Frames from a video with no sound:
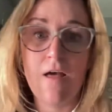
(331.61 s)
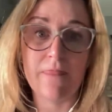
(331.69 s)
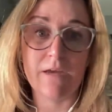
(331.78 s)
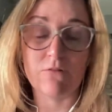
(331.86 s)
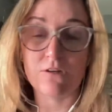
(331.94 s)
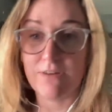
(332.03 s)

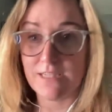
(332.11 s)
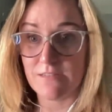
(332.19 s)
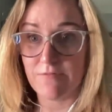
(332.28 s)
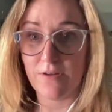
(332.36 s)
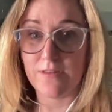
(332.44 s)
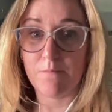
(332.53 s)
They were
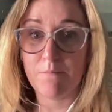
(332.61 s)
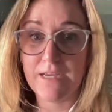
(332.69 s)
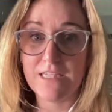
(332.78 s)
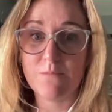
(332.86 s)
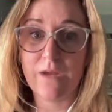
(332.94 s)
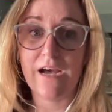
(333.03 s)
aggressive on the
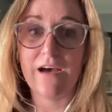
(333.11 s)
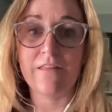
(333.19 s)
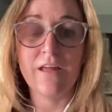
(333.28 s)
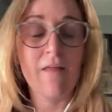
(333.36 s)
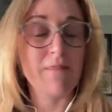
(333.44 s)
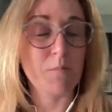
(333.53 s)
base path.
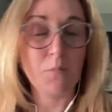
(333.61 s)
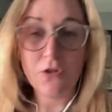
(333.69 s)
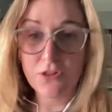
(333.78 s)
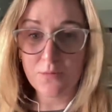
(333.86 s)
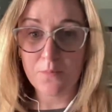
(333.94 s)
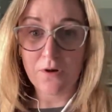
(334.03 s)
They
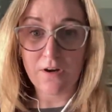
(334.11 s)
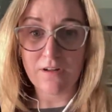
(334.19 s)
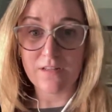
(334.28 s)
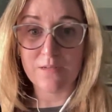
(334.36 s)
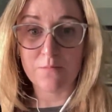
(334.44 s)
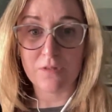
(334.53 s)
put the
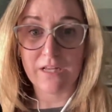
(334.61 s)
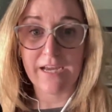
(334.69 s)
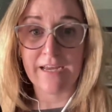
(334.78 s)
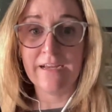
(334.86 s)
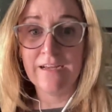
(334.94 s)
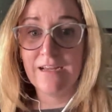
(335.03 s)
ball in
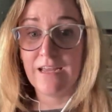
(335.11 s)
play.